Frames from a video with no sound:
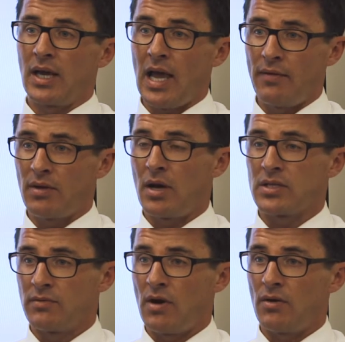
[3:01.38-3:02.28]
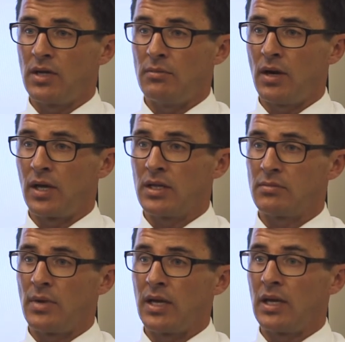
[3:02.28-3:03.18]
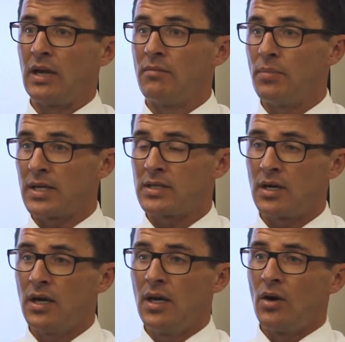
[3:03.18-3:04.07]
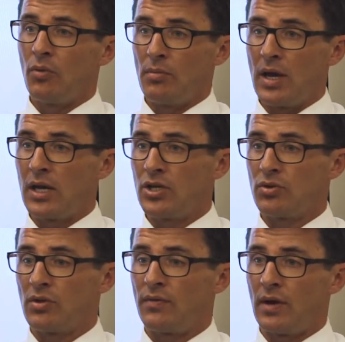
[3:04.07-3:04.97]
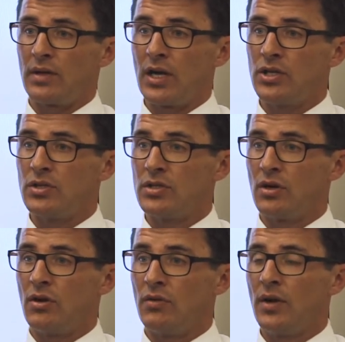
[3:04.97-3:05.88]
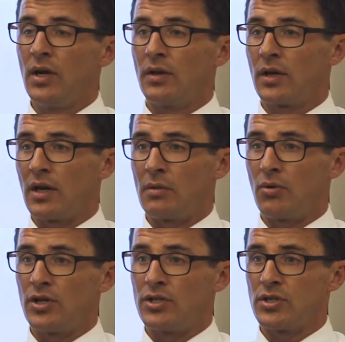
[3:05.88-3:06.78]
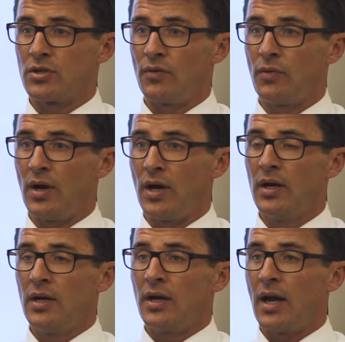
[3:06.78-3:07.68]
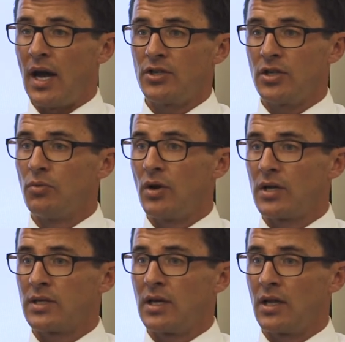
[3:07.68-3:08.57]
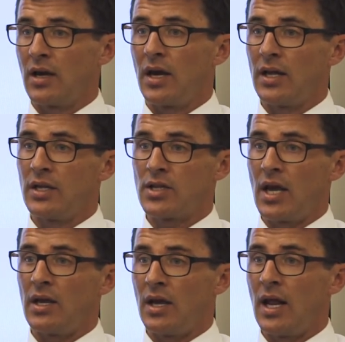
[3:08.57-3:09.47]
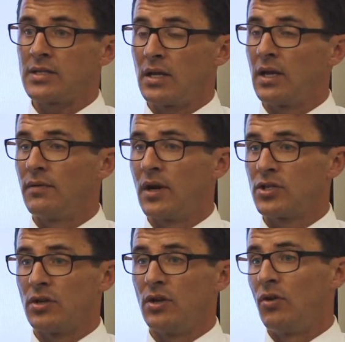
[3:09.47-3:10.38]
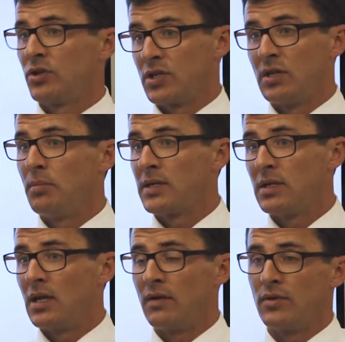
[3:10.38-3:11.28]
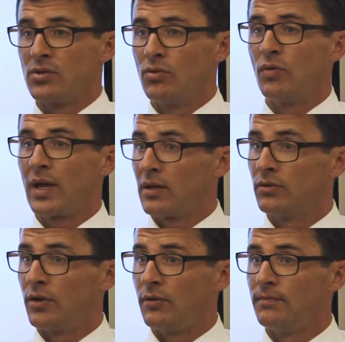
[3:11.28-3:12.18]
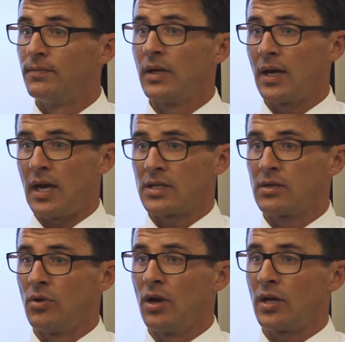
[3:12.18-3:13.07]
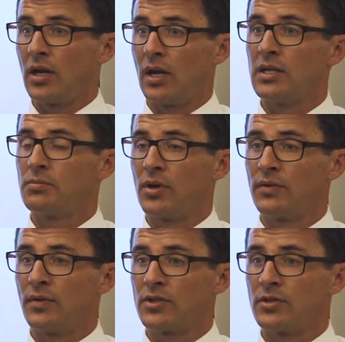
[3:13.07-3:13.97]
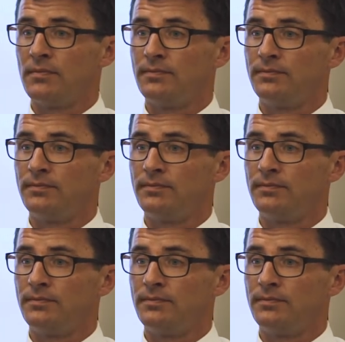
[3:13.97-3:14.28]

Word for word: heavy amounts of R&D money into making it even better, we're making sure the foundations of the collaboration software actually works together and in an SLA fashion, and not just in the best endeavours, all that'll do. It has to work in an enterprise fashion.